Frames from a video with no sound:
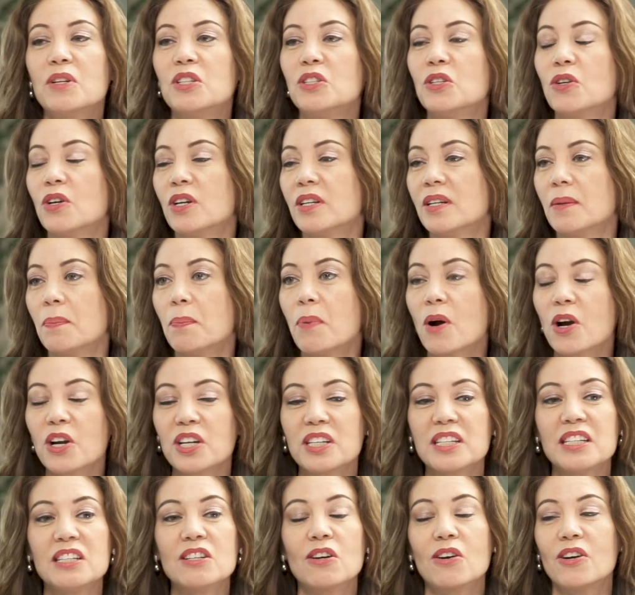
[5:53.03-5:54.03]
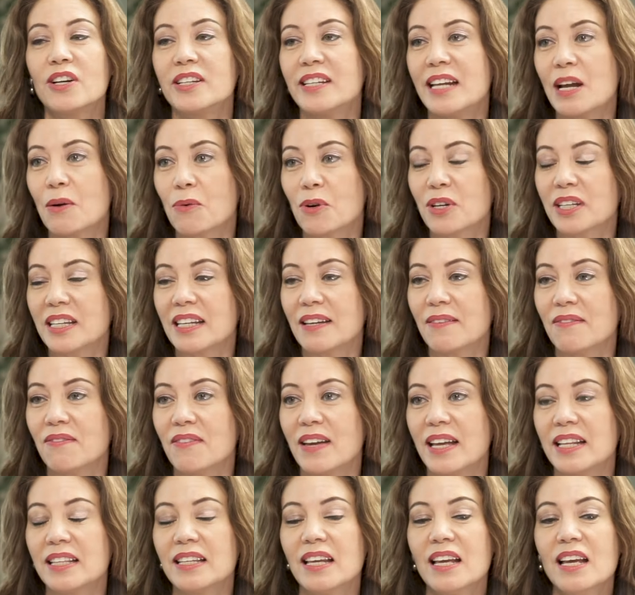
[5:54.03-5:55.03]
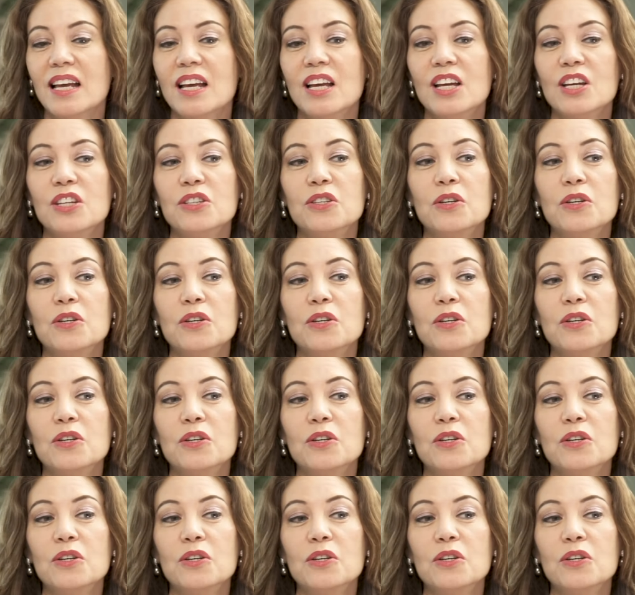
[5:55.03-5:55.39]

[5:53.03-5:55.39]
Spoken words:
when you're at a party or a networking event,